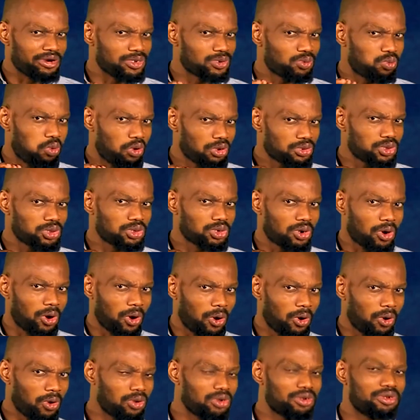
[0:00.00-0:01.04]
is what you
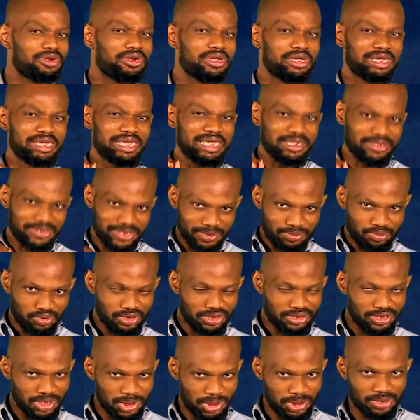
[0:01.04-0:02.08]
call the
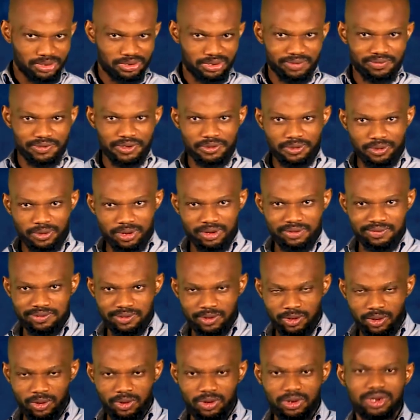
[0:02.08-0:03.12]
interpretations of the rule of
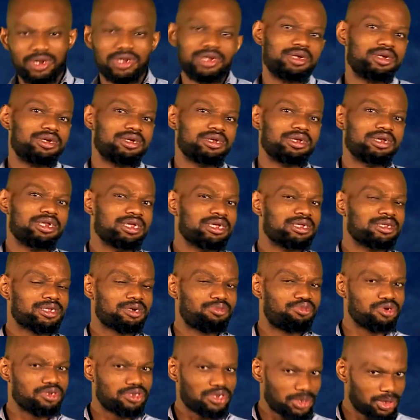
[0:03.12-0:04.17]
law. The
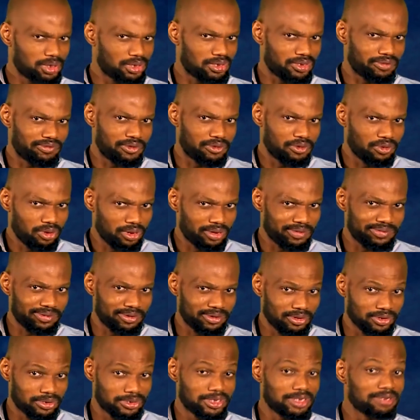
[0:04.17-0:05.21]
interpretations of the rule of
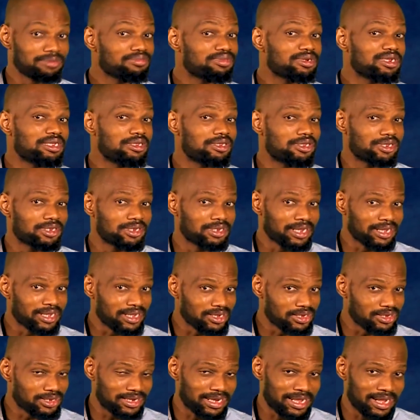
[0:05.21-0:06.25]
law simply
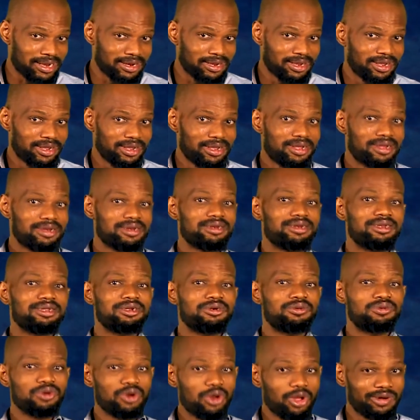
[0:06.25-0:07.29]
says that the
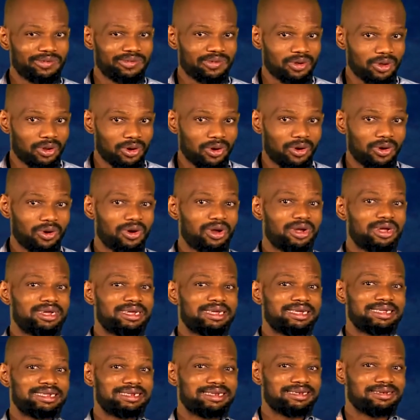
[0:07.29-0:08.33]
rule of law
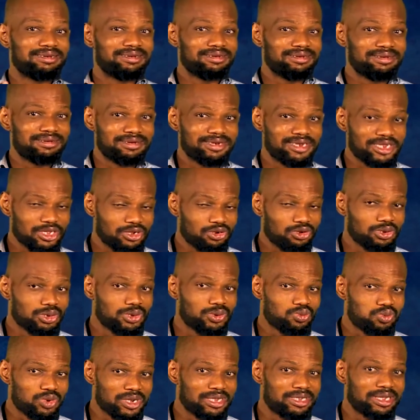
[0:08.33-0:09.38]

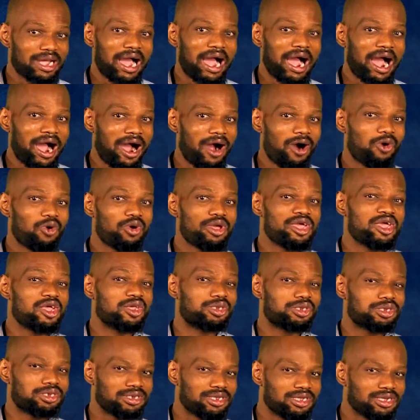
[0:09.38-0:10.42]
deals with how a
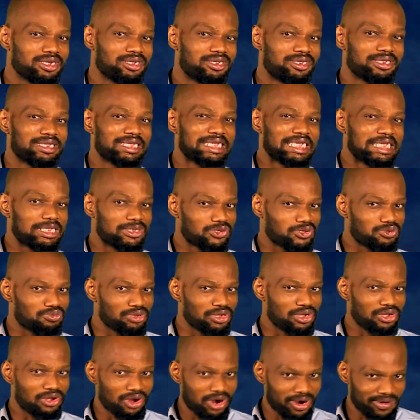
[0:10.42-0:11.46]
state is to
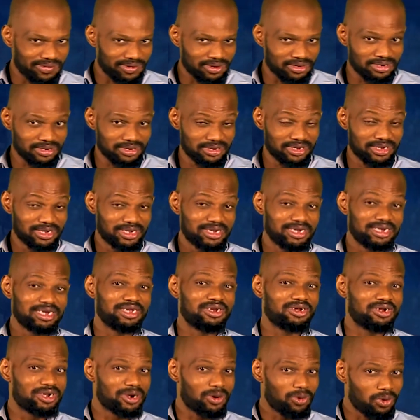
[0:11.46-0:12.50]
be governed.
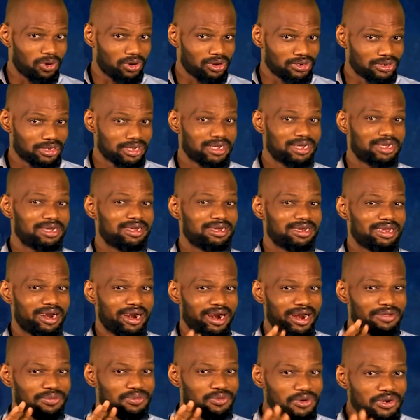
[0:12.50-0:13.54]
In other words, there
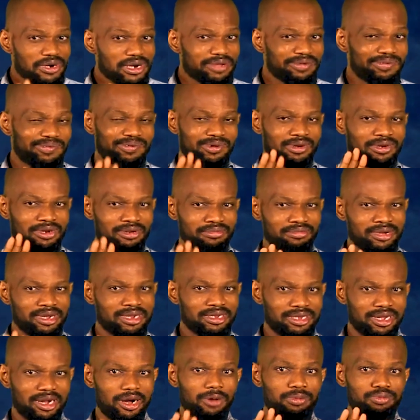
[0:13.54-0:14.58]
are three
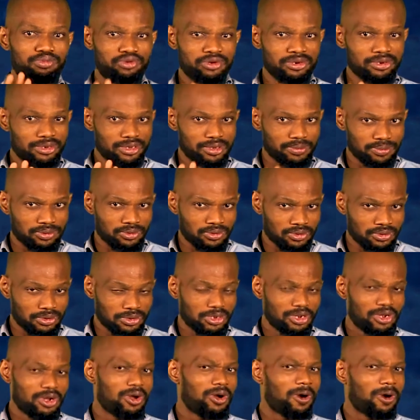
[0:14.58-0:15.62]
fundamental principles
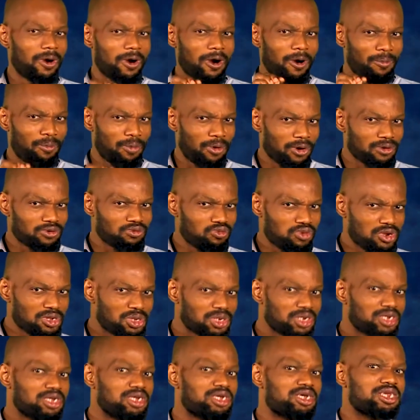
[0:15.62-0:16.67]
upon
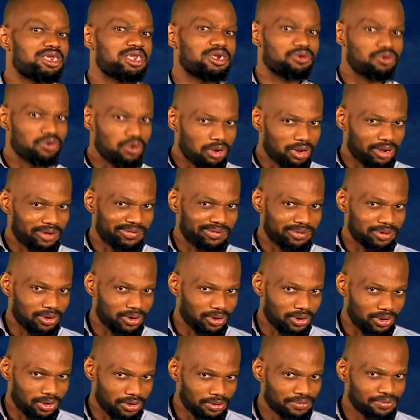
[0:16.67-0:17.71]
which the rule of
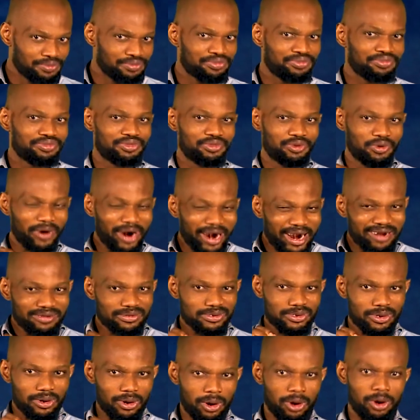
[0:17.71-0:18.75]
law
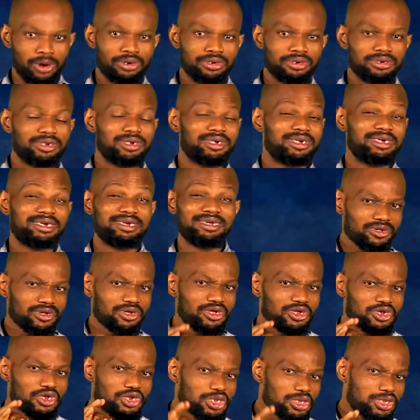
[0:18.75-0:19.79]
thrives on.
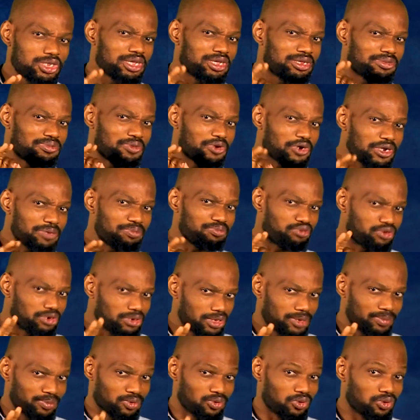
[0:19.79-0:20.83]
These three
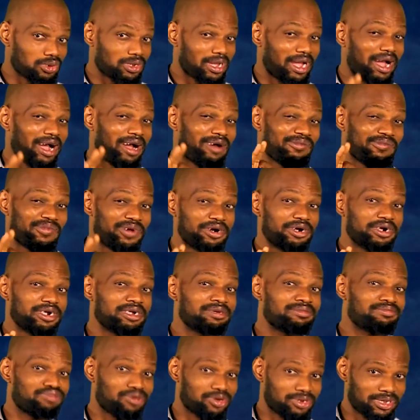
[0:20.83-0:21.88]
principles are very
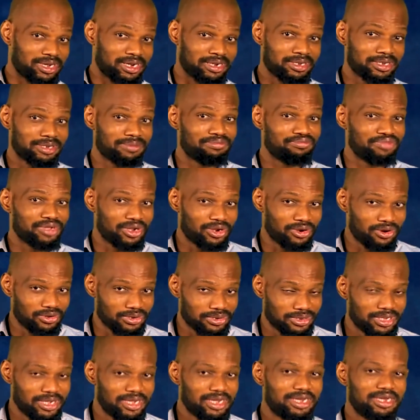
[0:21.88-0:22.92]
important
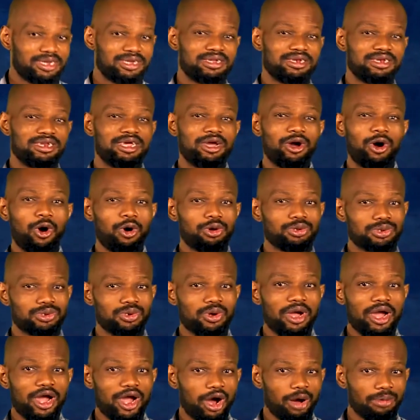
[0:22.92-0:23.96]
because they
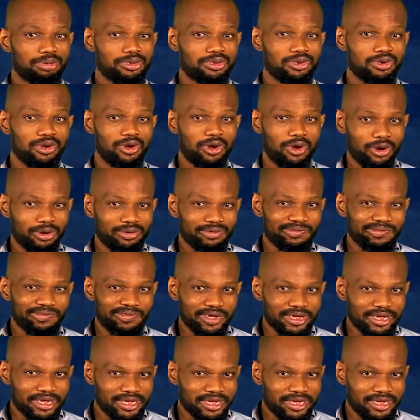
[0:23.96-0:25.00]
also help to
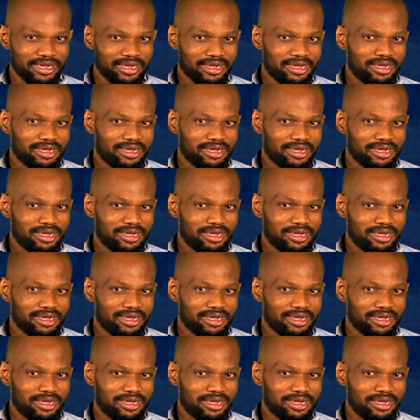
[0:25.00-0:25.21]
convey